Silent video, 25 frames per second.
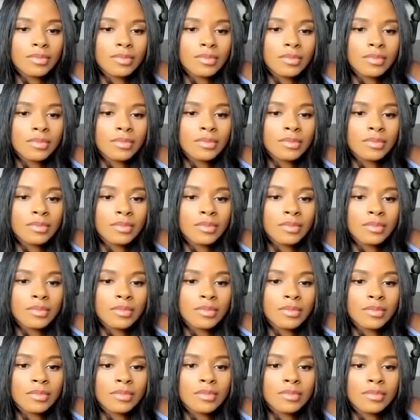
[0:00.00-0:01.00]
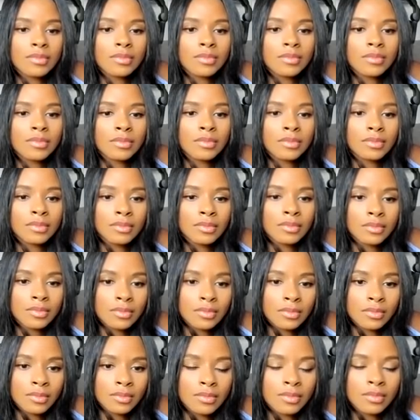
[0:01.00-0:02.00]

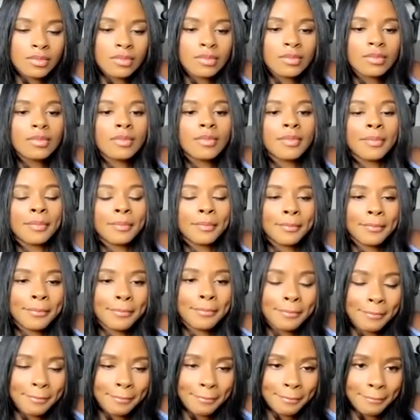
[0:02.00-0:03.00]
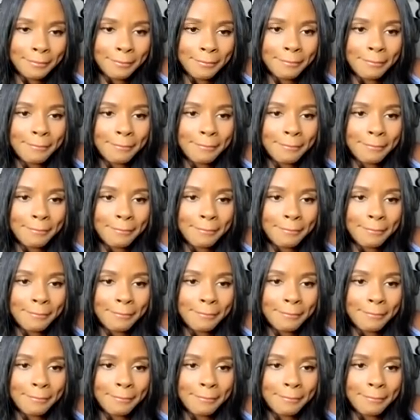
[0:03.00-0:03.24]
The person shown says nothing.